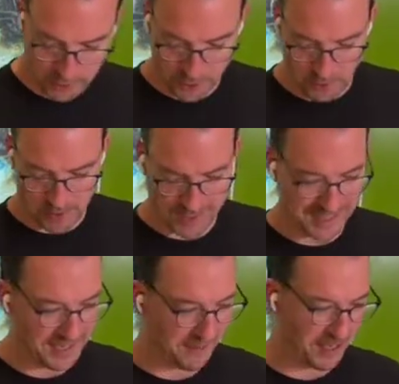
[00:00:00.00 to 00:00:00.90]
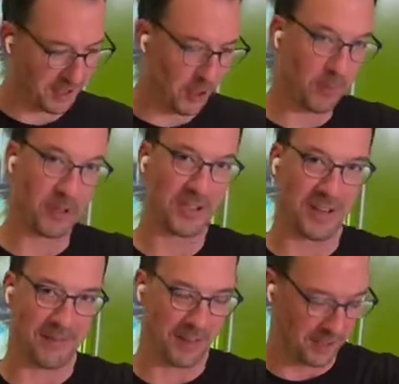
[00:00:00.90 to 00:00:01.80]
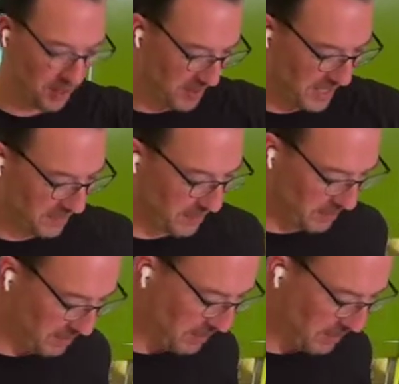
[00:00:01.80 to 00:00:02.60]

show on CTV is all about stuffing, so I'm going to give them the